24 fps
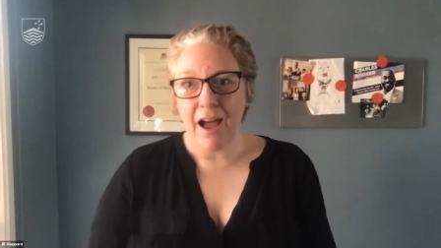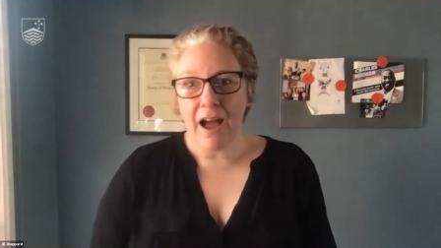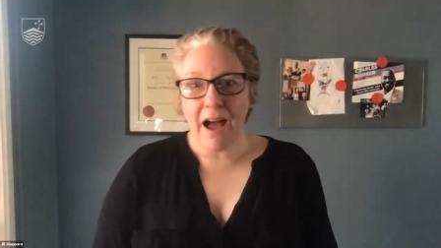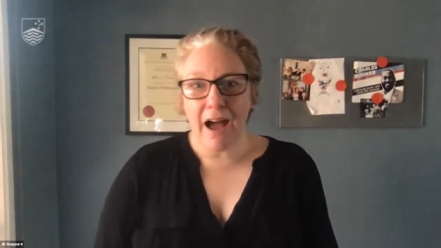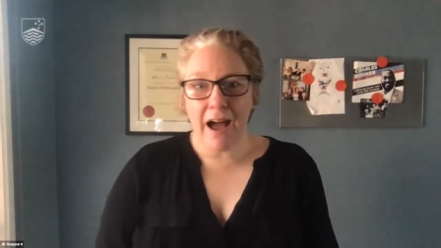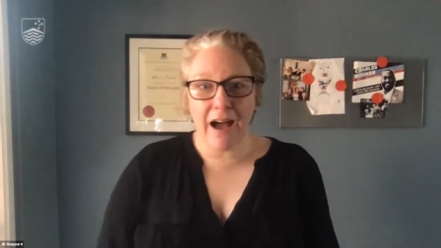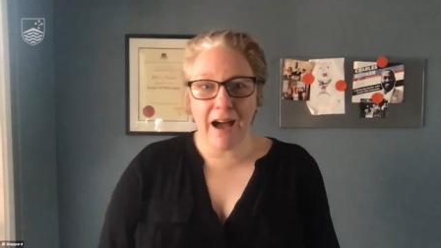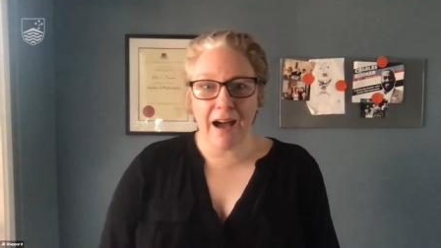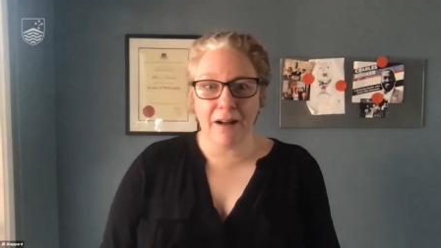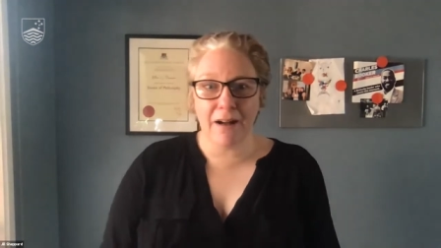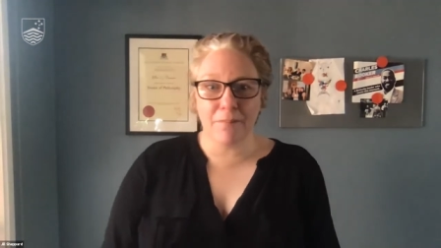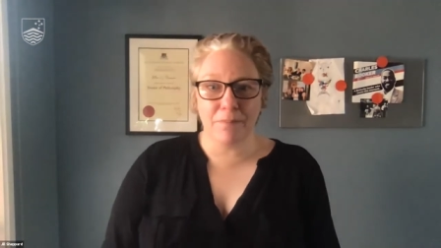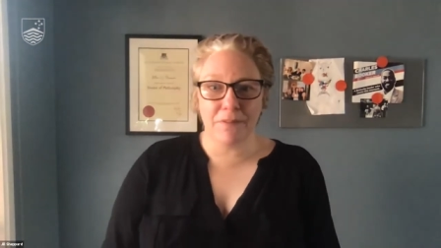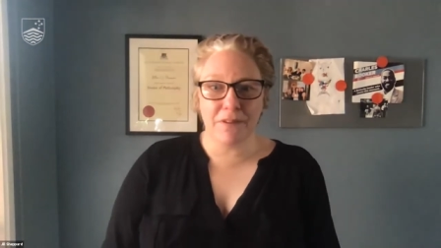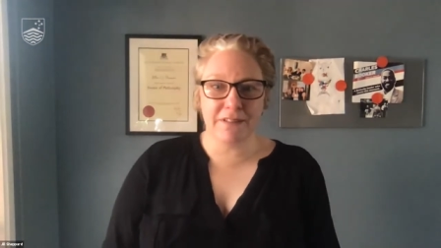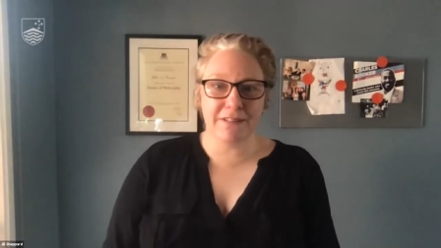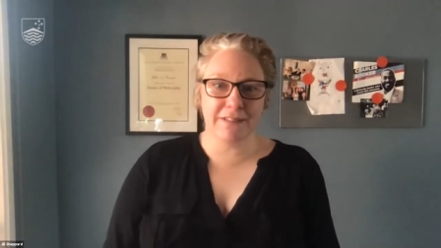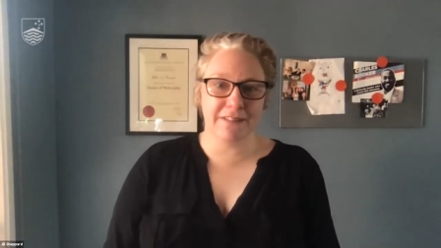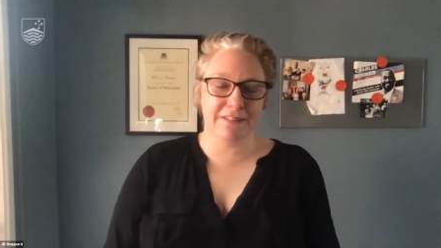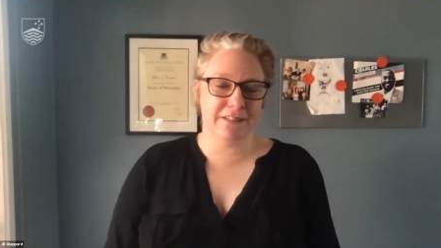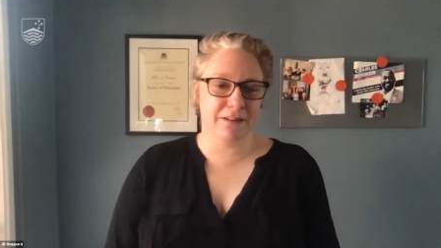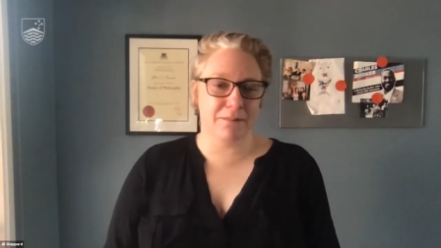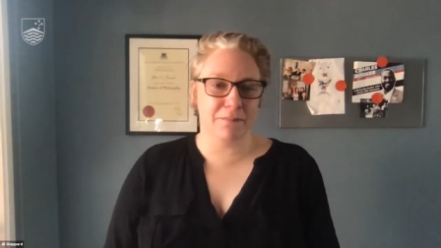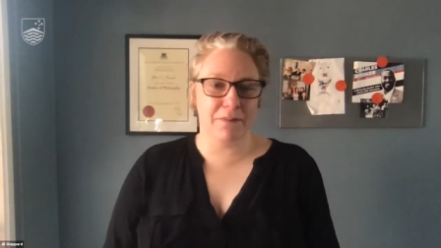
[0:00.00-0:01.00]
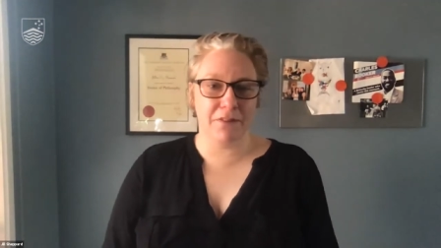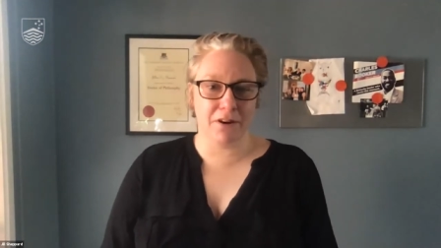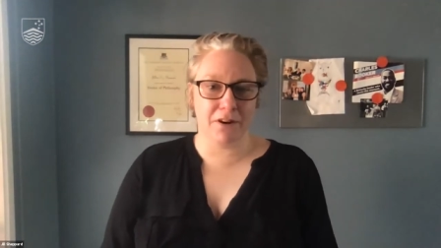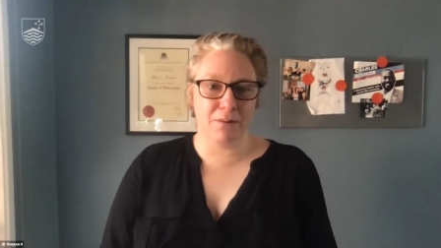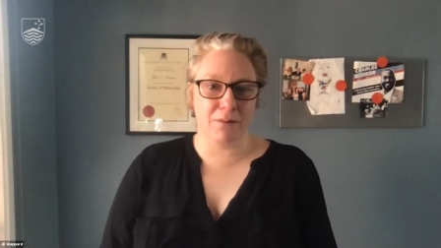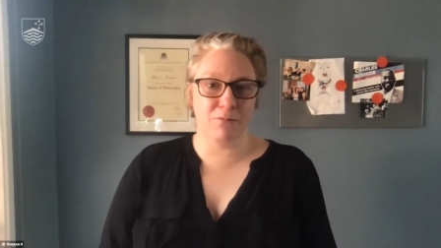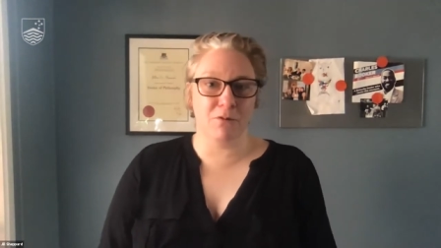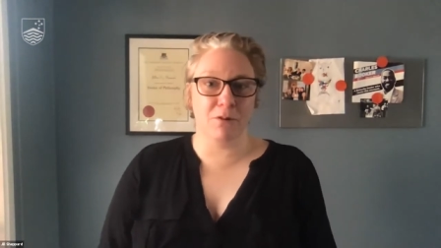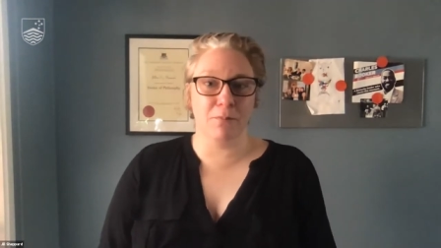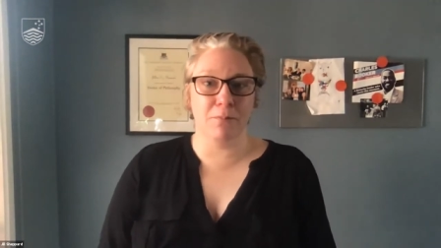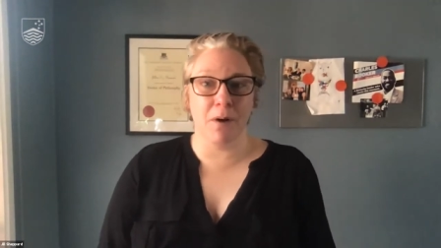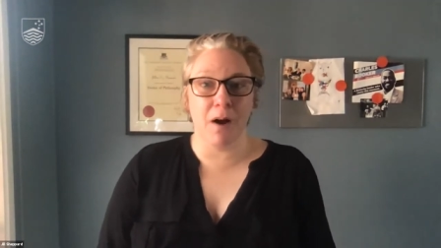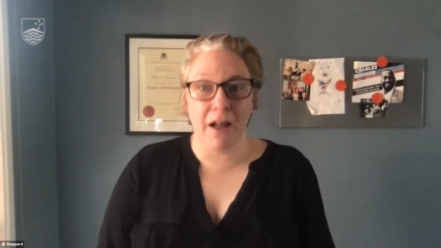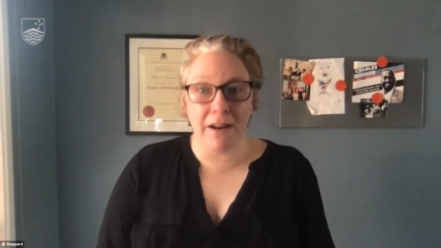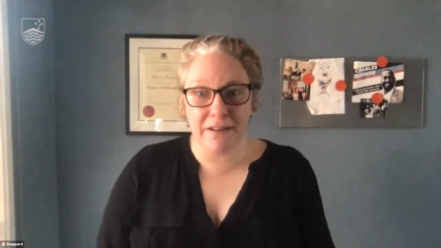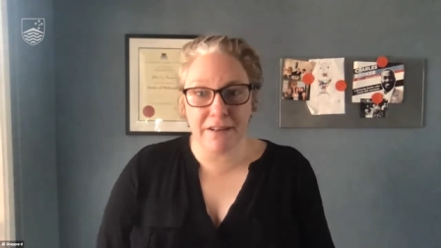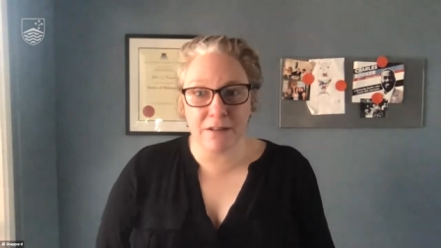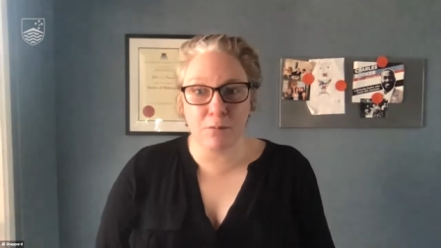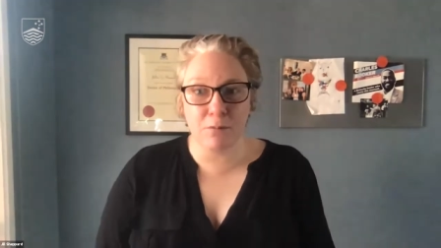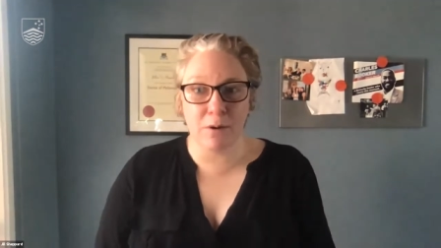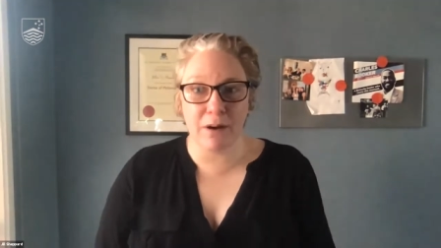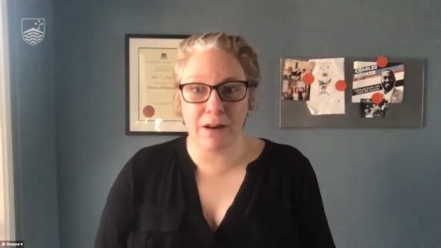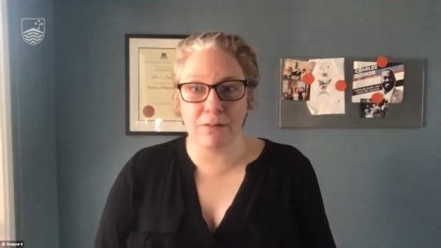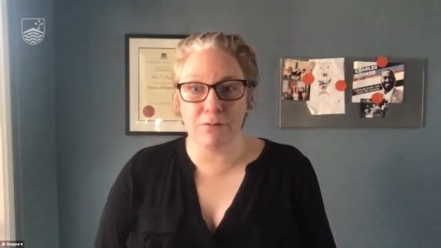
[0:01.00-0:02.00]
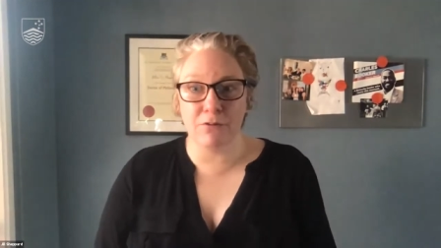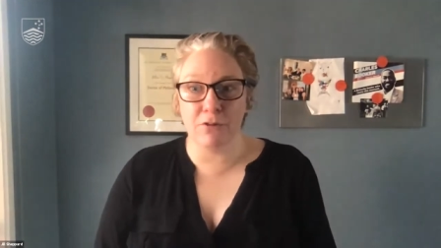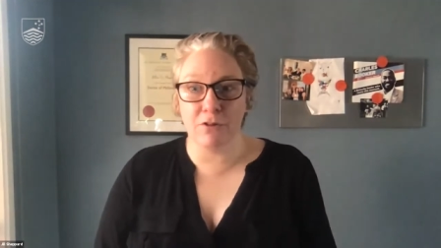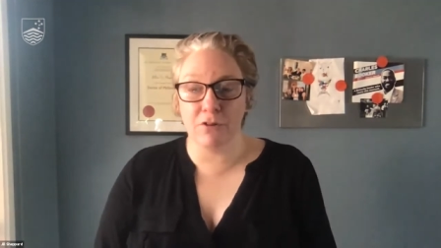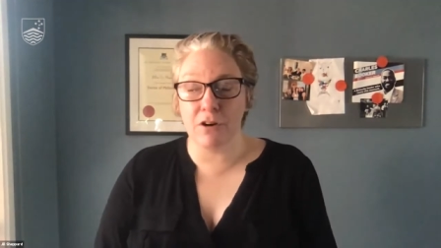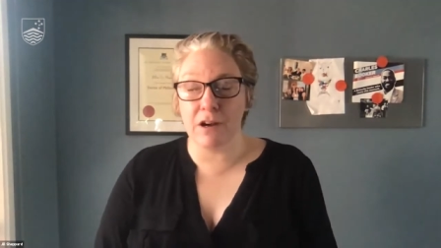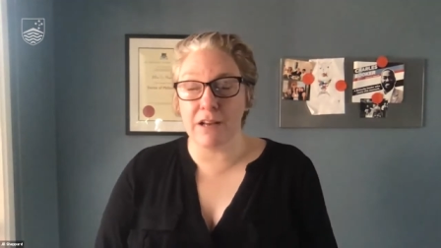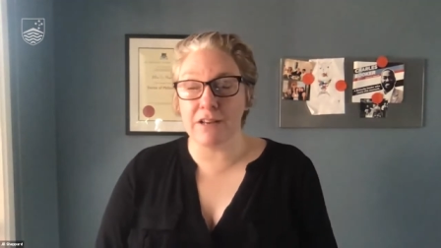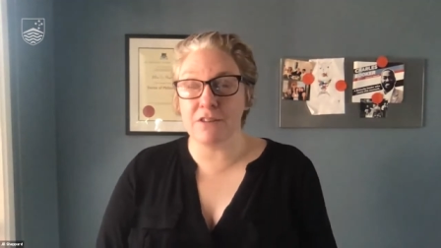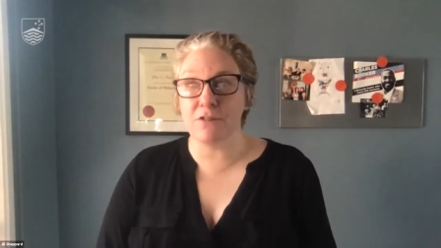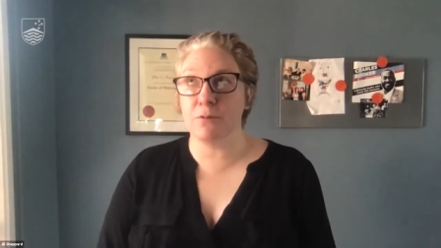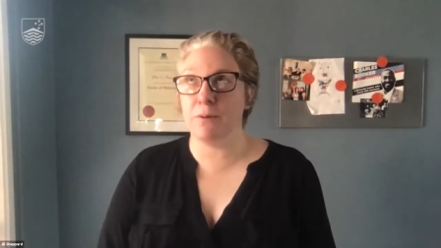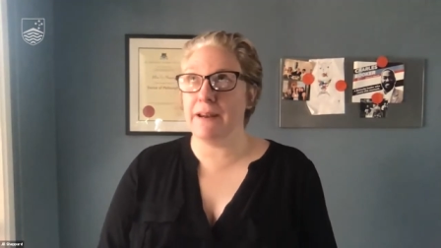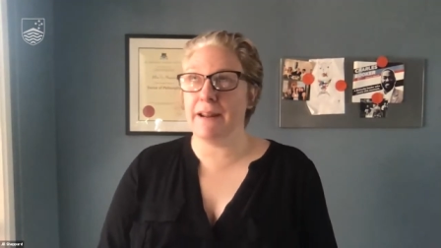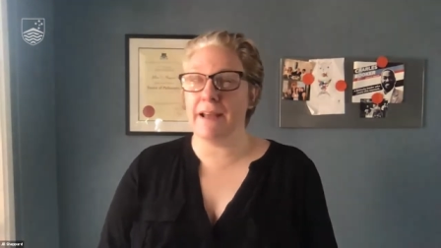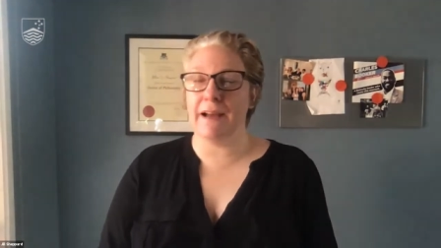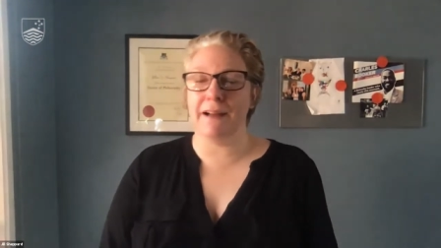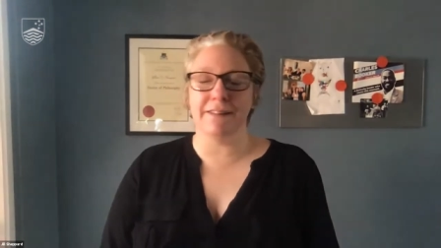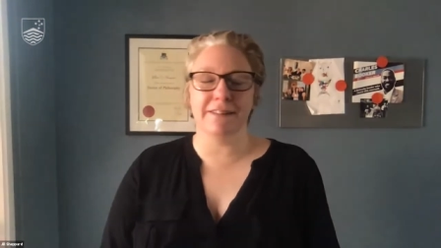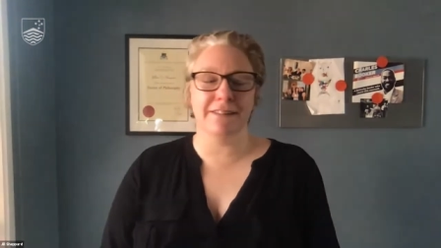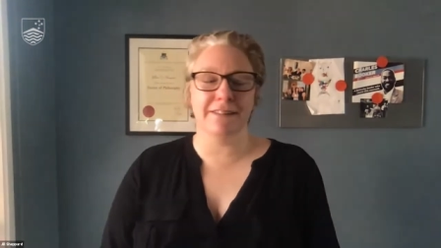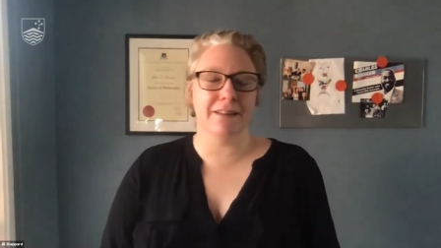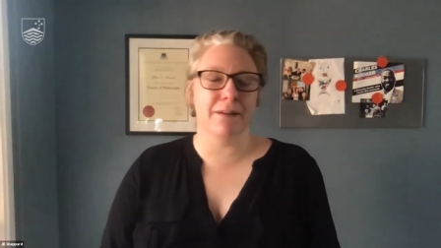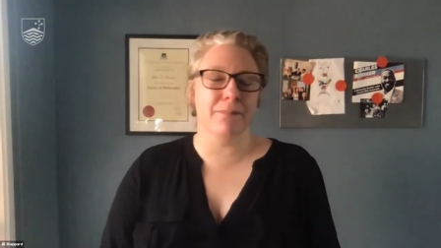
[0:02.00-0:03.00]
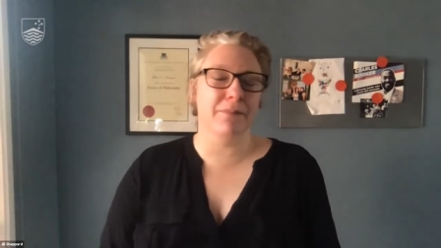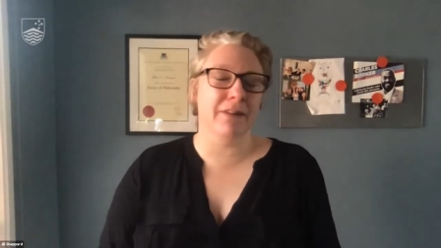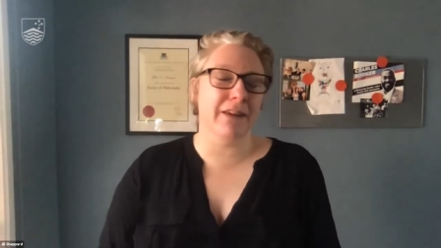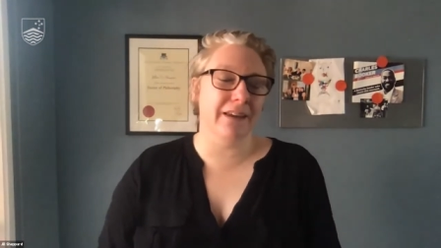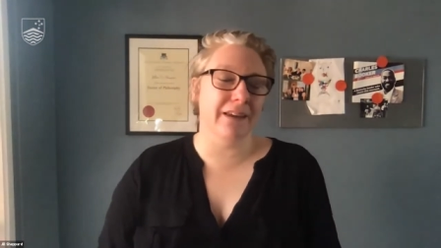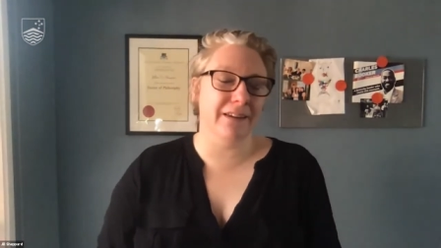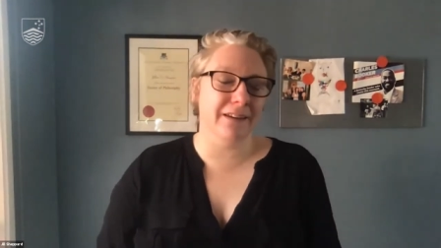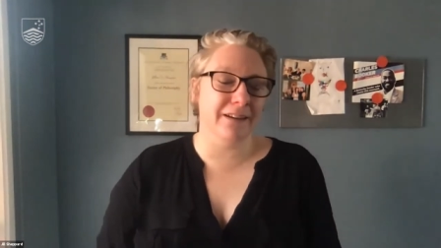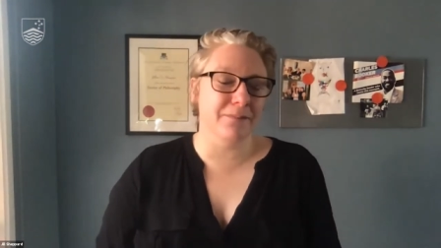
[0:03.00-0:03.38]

Um, this is something that I'm reminded whenever I tweet out something